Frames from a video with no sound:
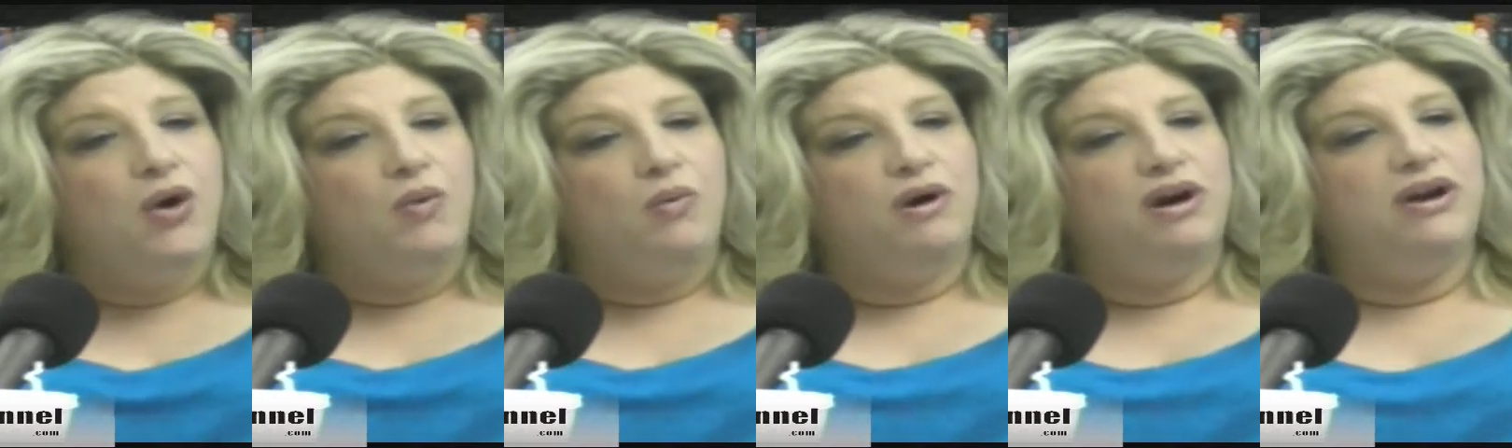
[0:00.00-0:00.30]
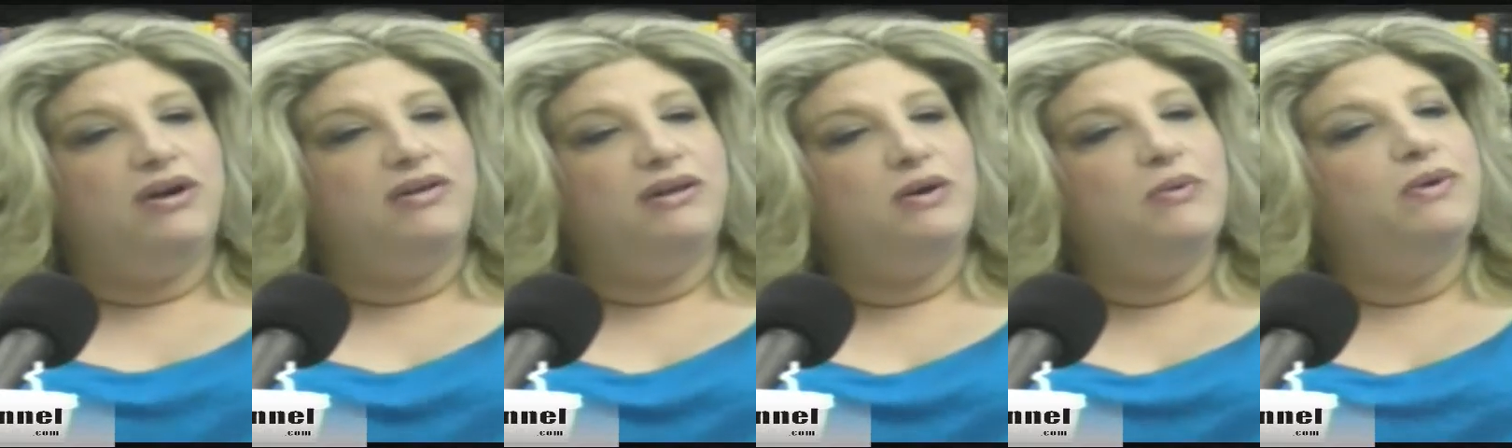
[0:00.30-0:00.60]
What
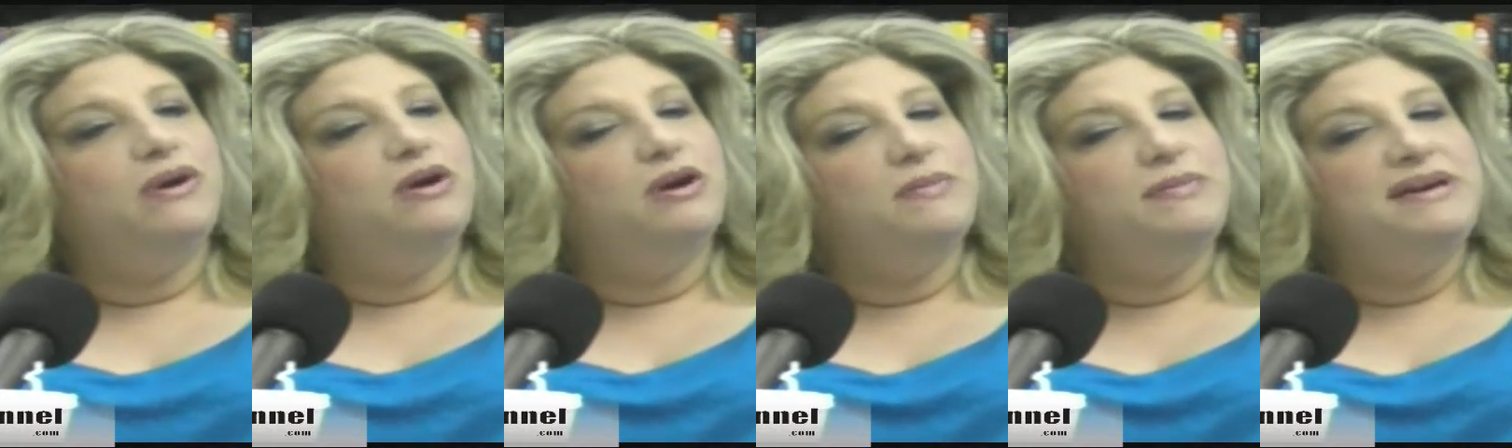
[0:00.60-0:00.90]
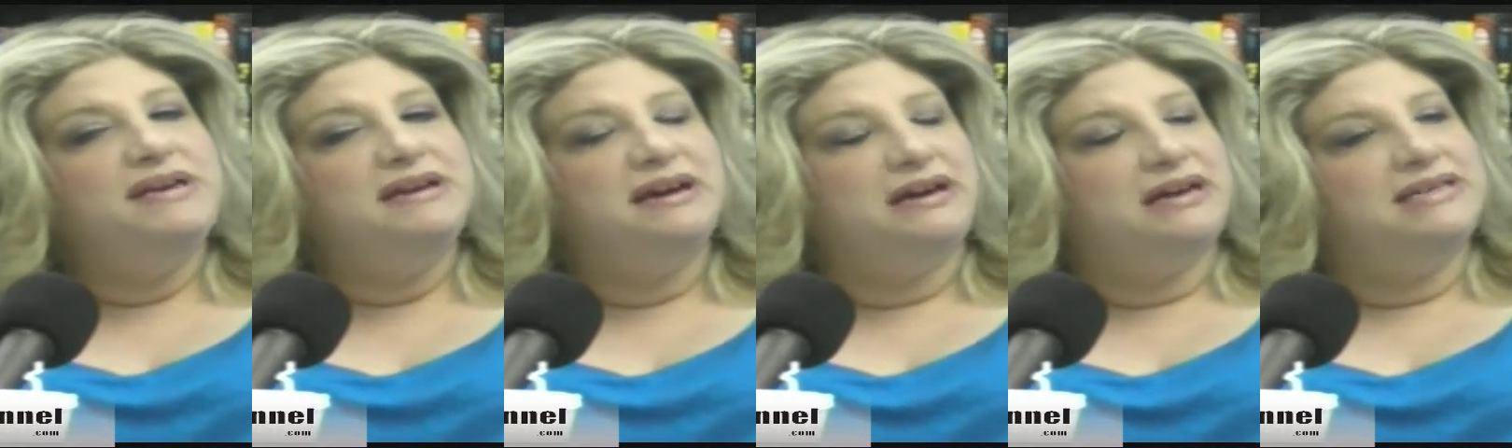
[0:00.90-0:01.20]
do you think we could
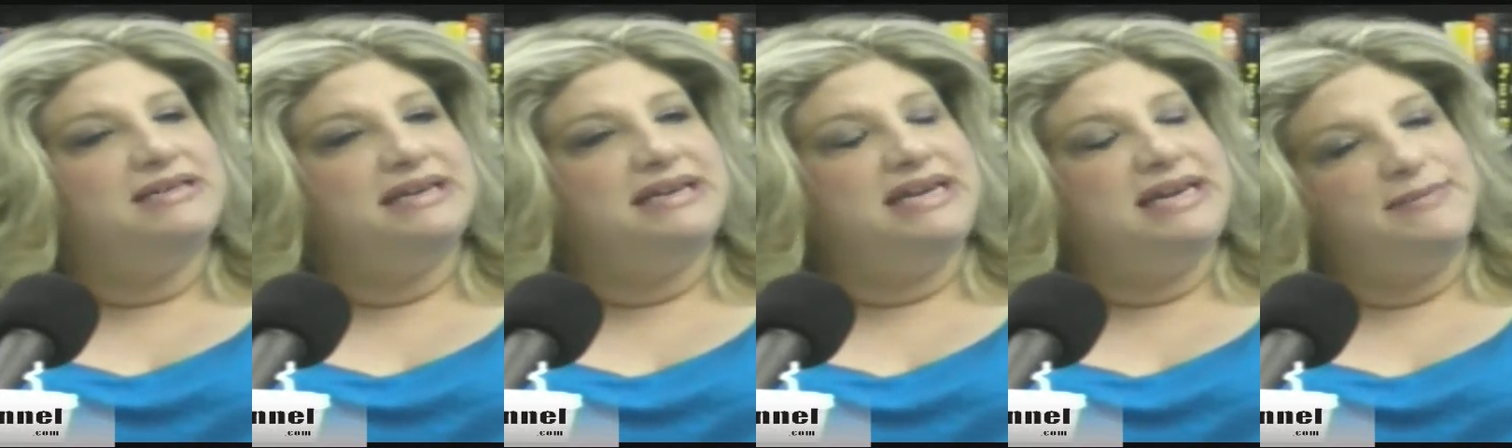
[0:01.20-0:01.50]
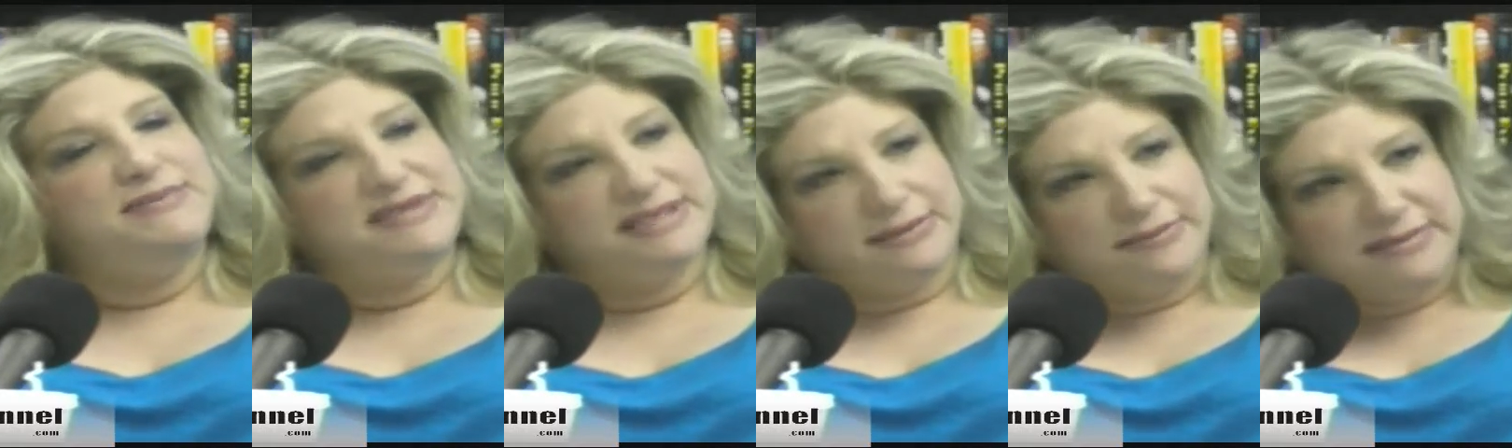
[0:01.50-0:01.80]
be done to
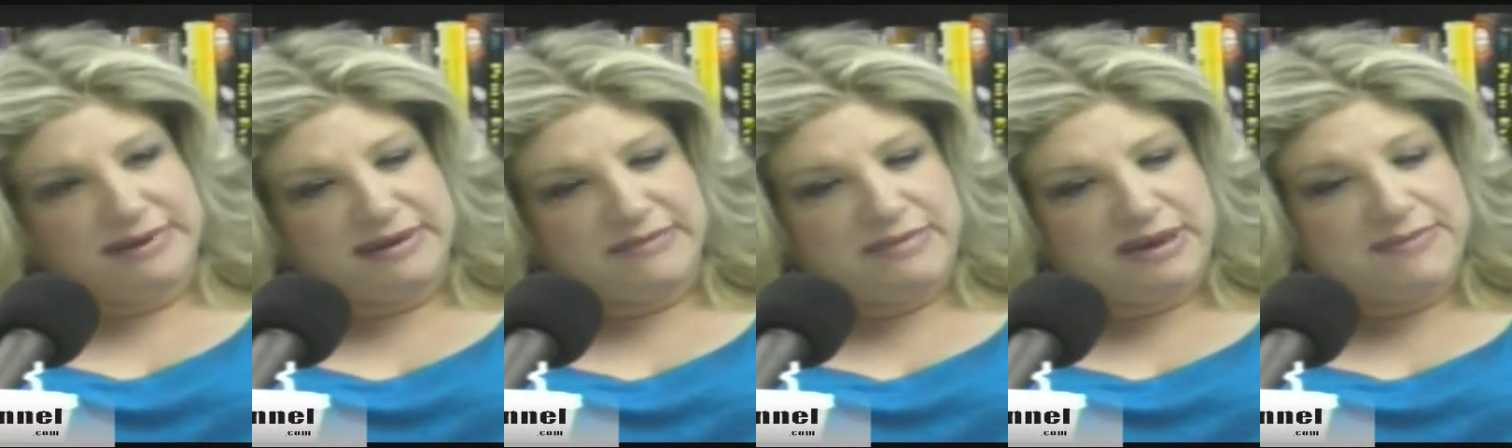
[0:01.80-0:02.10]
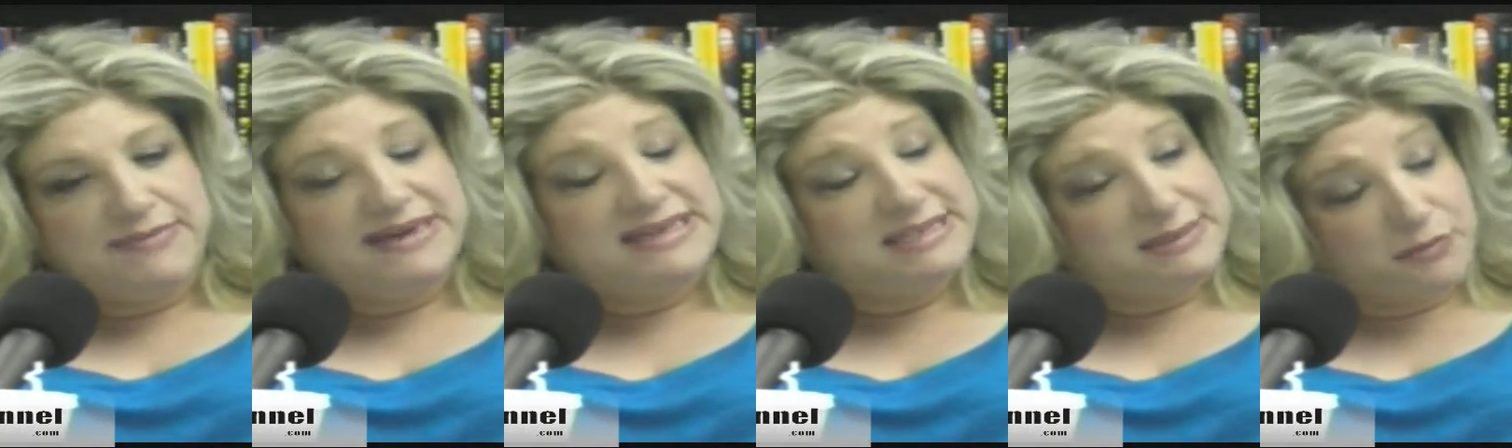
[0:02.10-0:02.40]
keep some
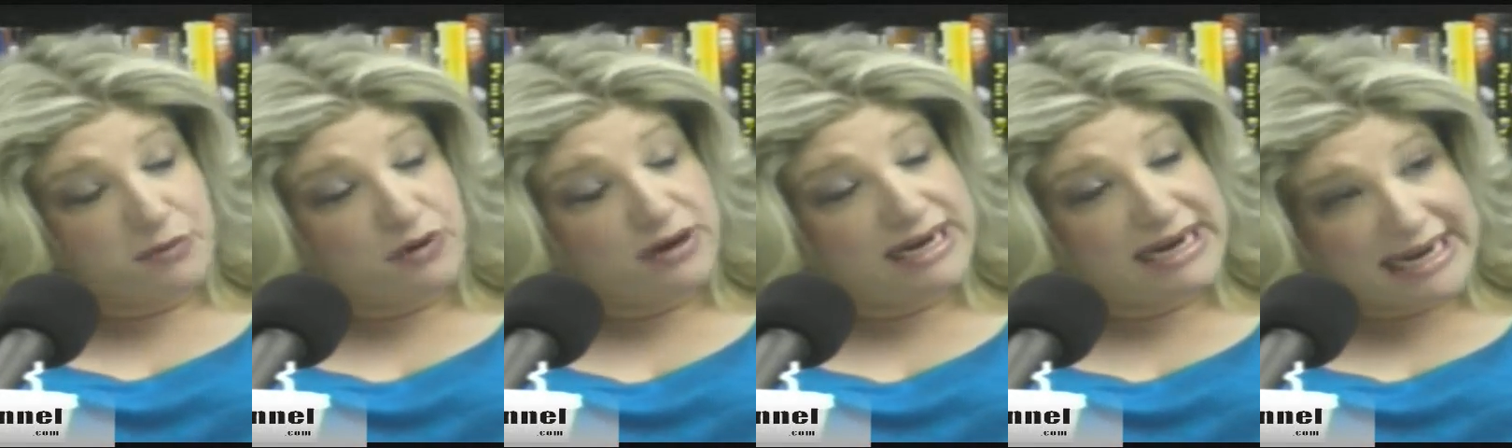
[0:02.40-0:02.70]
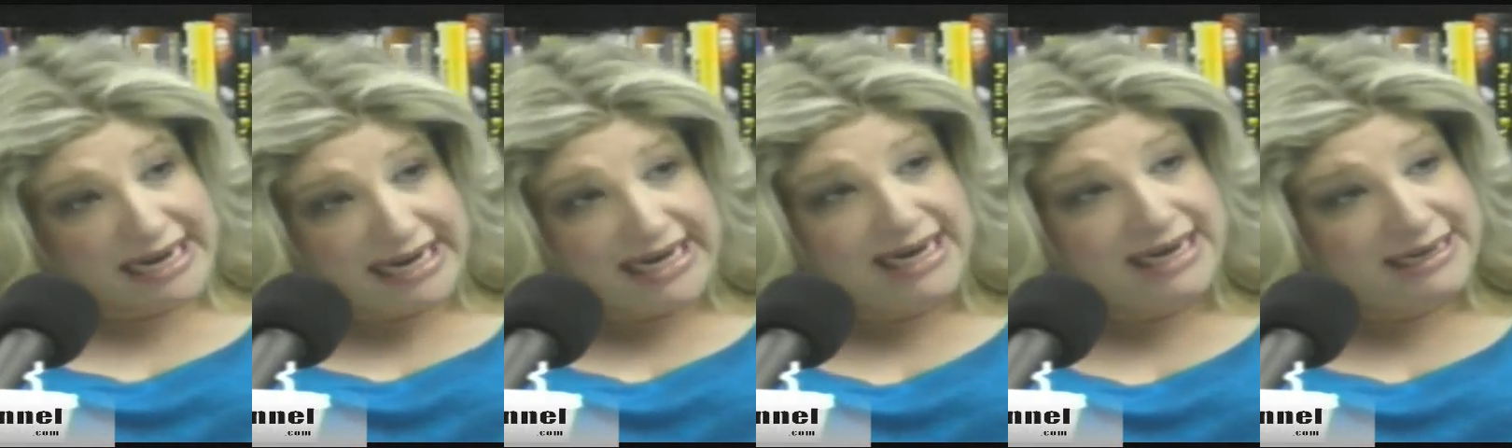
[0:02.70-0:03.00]
maybe some more
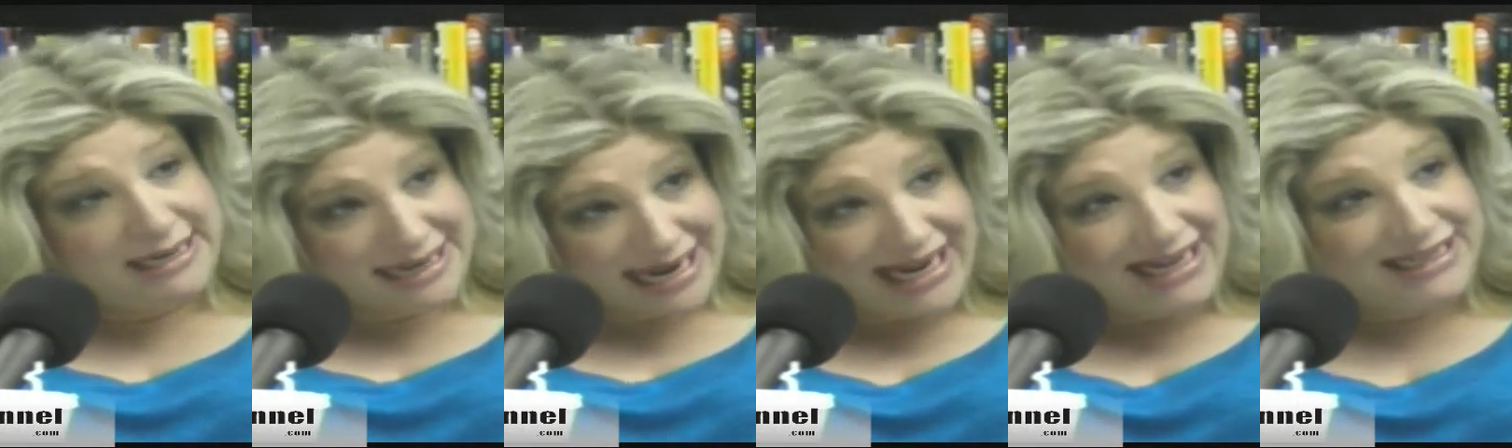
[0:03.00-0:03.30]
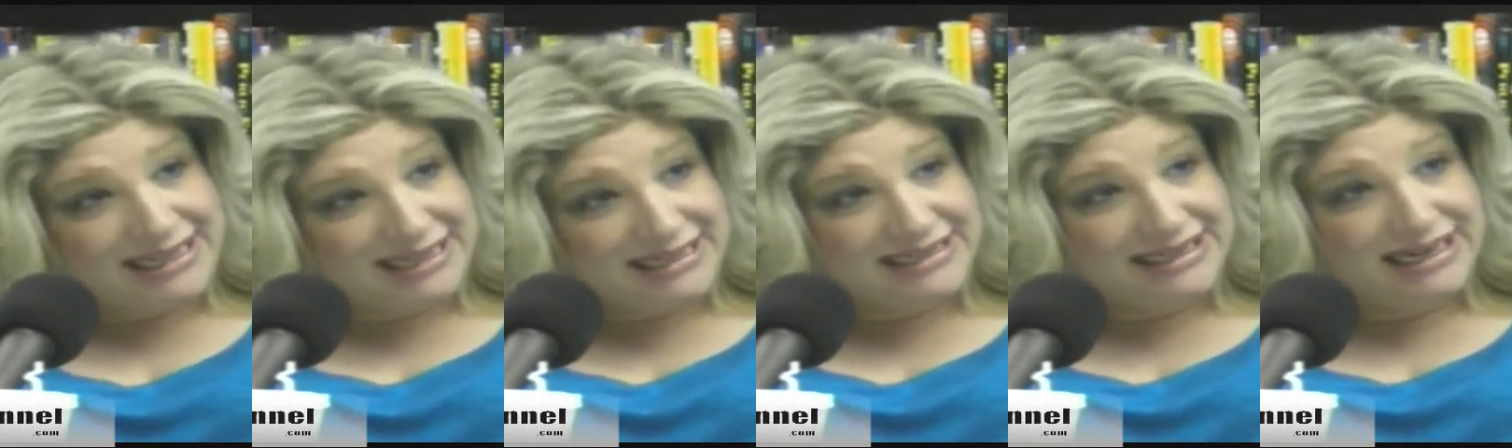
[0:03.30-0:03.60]
Canadian
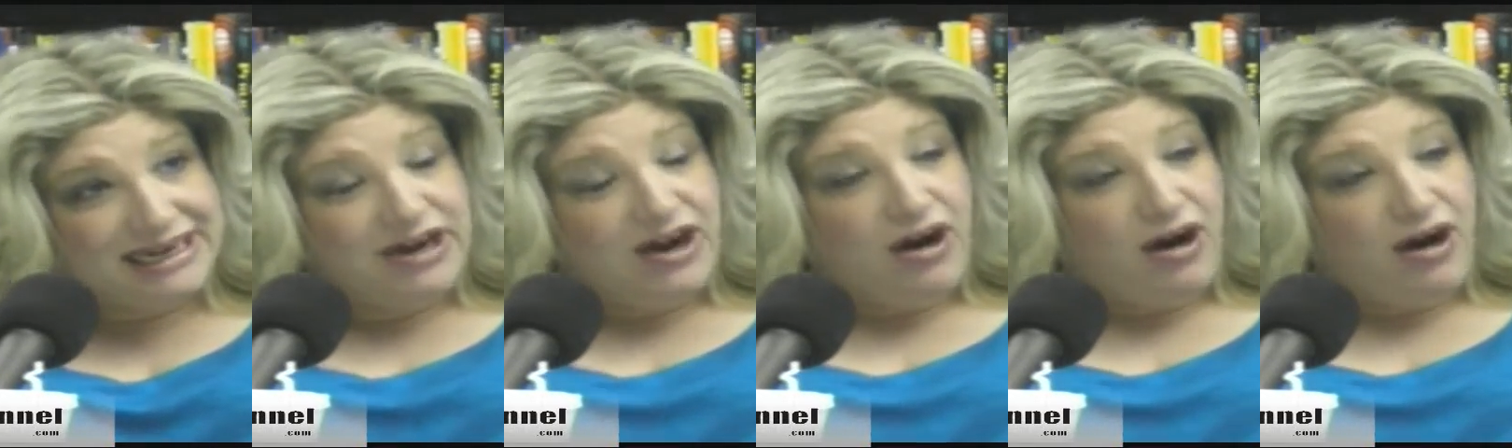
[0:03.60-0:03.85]
talent